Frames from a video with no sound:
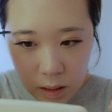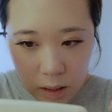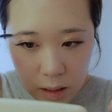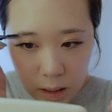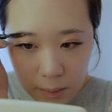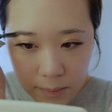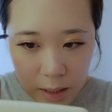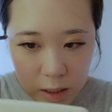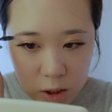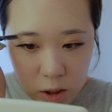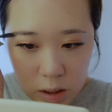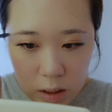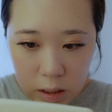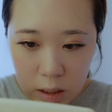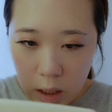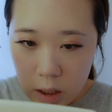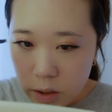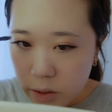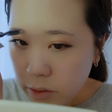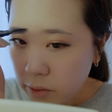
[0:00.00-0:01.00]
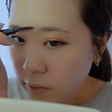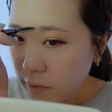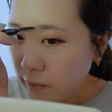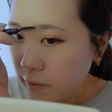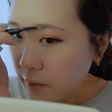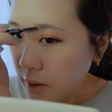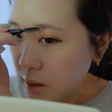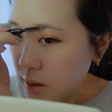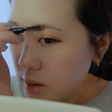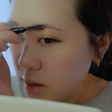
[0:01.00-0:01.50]
I'm actually not too
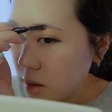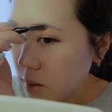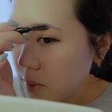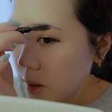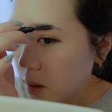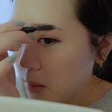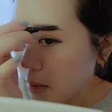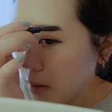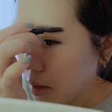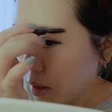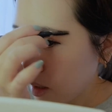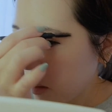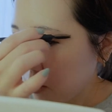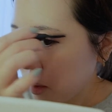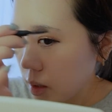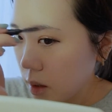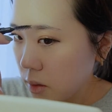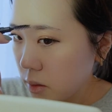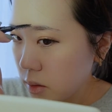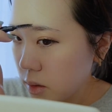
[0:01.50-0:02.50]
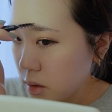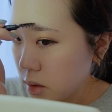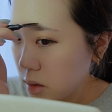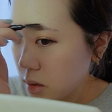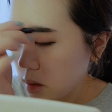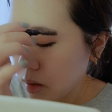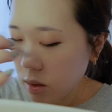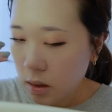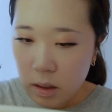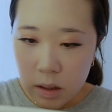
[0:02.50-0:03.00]
fussy about my
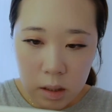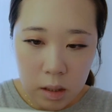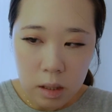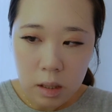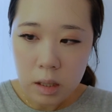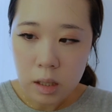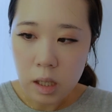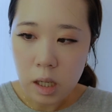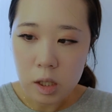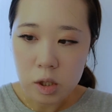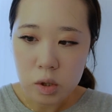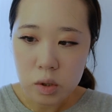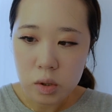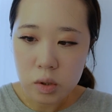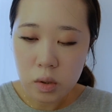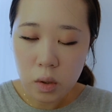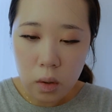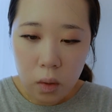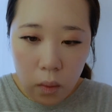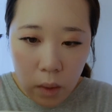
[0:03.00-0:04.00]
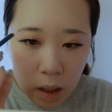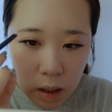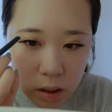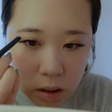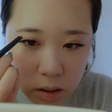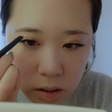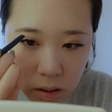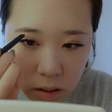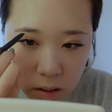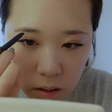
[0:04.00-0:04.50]
eyebrows. I just don't want
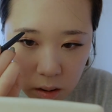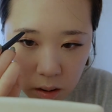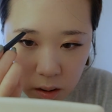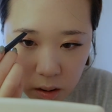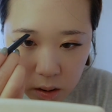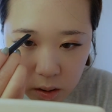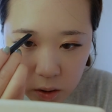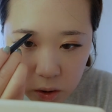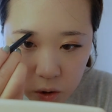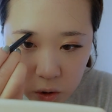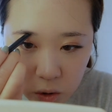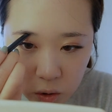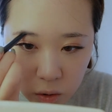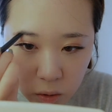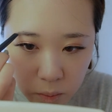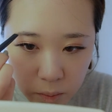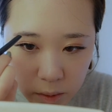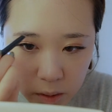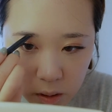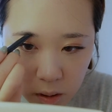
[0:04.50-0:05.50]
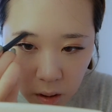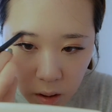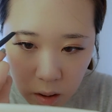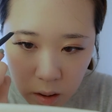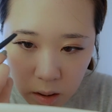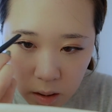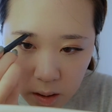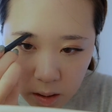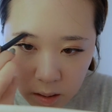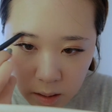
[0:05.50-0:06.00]
it to look super
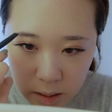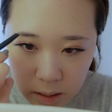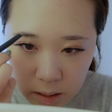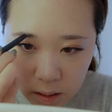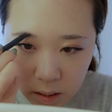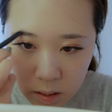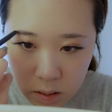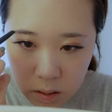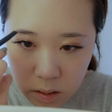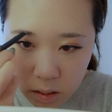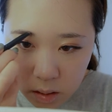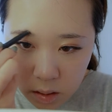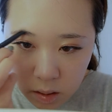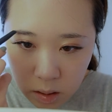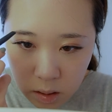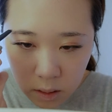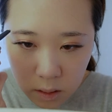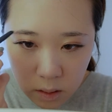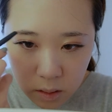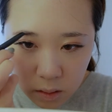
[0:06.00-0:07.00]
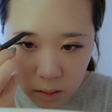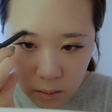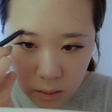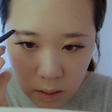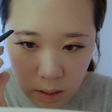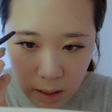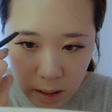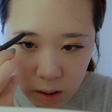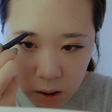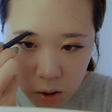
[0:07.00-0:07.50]
dark. I like it to look
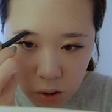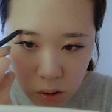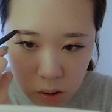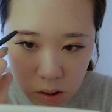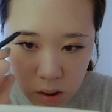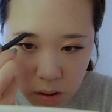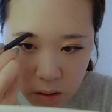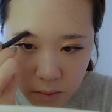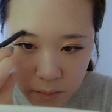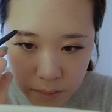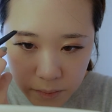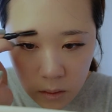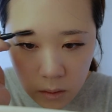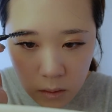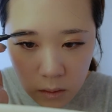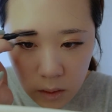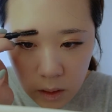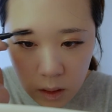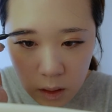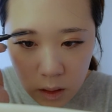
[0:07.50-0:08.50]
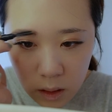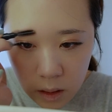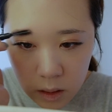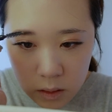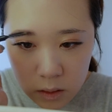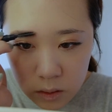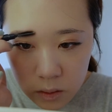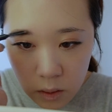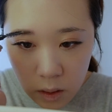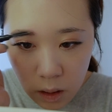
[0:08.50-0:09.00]
natural.
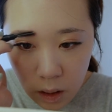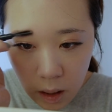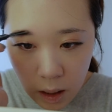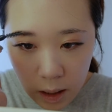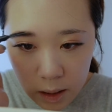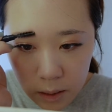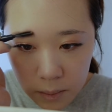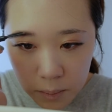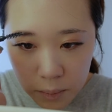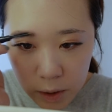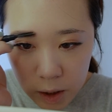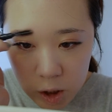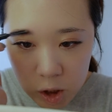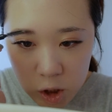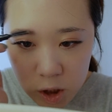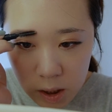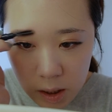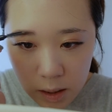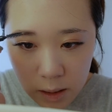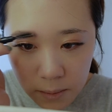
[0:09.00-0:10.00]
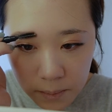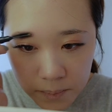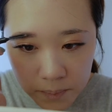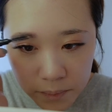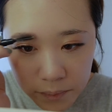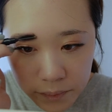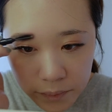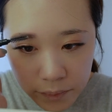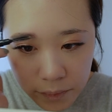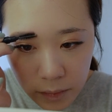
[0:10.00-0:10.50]
Do a lot of brushing
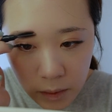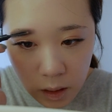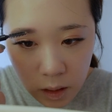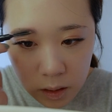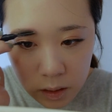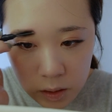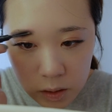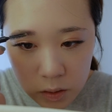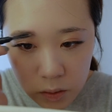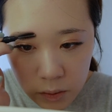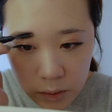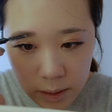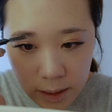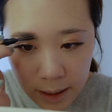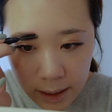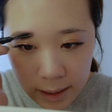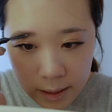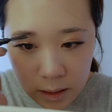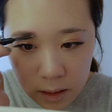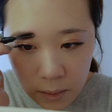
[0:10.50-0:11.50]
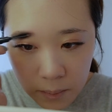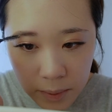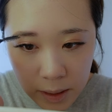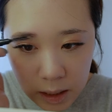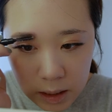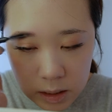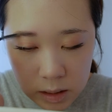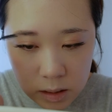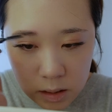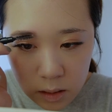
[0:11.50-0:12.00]
so that the
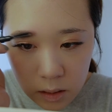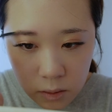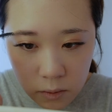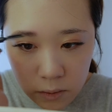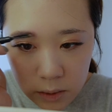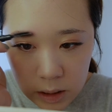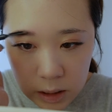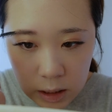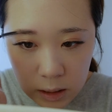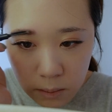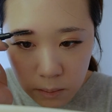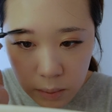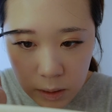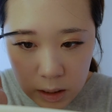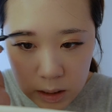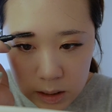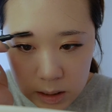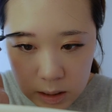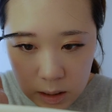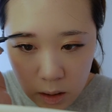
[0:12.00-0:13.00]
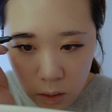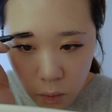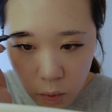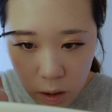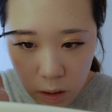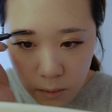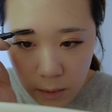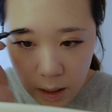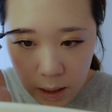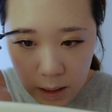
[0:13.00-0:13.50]
pencil really blends in
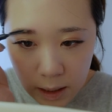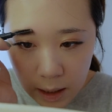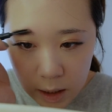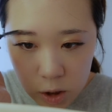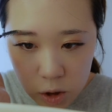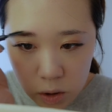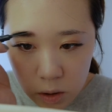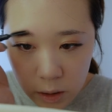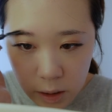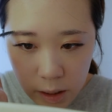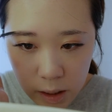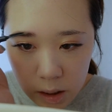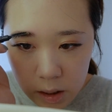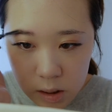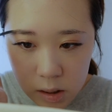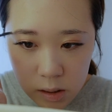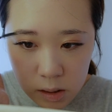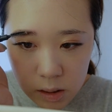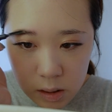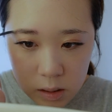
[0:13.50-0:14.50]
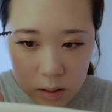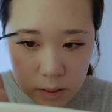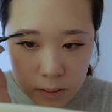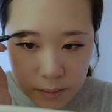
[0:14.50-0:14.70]
with my natural hairs.